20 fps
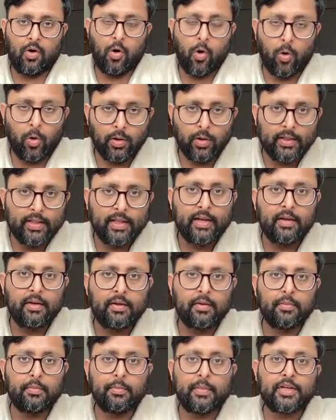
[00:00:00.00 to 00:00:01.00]
all
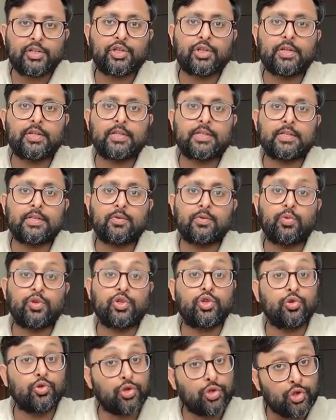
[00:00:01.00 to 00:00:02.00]
the measures
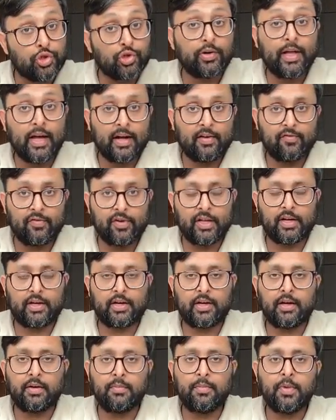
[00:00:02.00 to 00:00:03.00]
which you should have
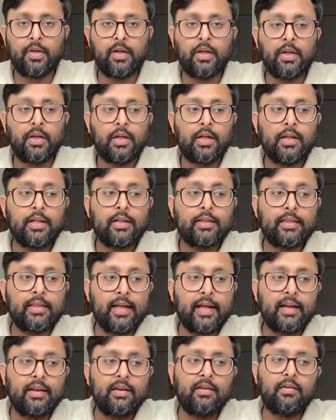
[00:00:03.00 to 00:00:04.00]
taken up,
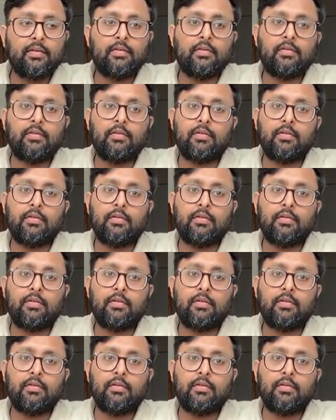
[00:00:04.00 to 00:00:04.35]
then